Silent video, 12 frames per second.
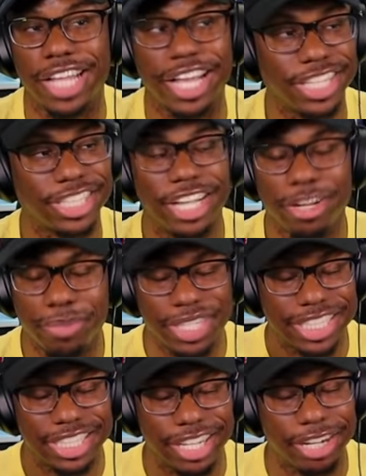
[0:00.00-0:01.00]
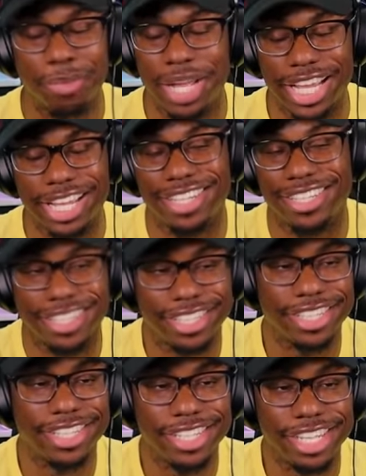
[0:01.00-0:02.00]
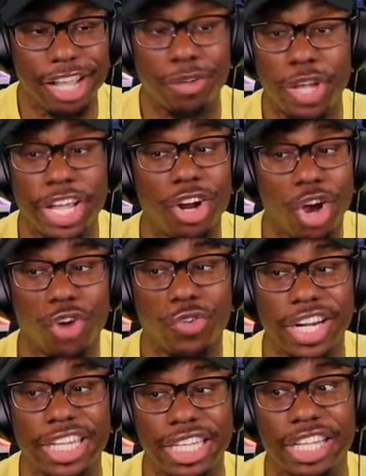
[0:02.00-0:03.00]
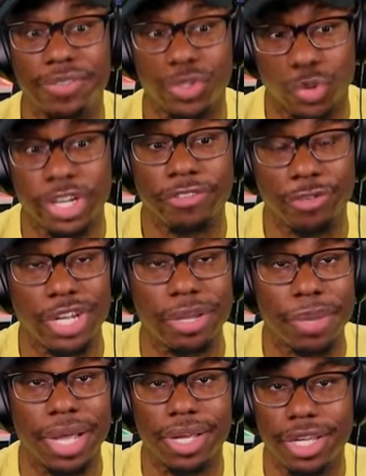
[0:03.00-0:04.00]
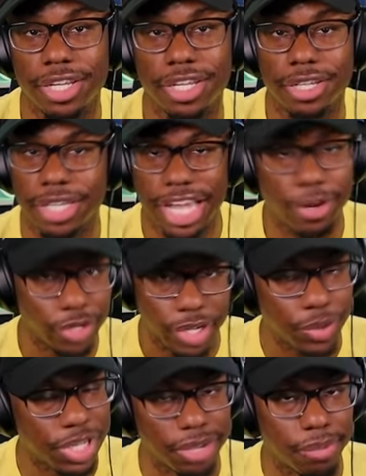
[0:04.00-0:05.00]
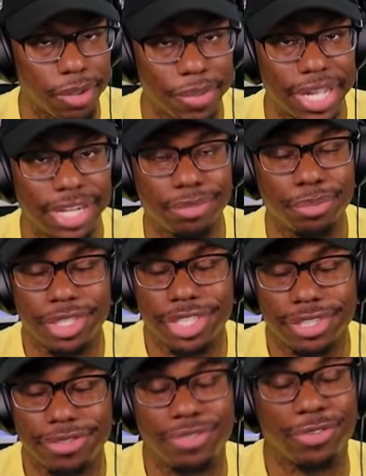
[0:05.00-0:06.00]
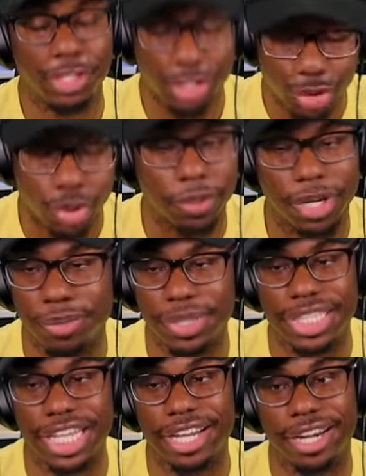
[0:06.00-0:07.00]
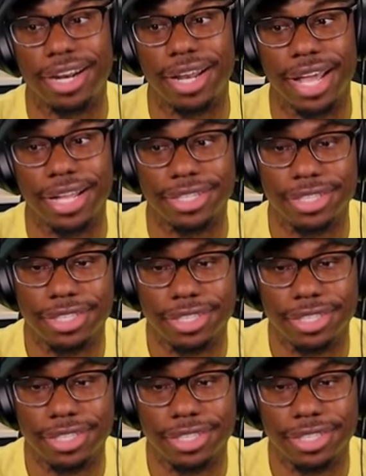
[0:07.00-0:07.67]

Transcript: Like, it's gonna be stuck in my head. It, it already lives rent-free in my uh, karaoke in my mind, but for sure I'm gonna be singing it a lot.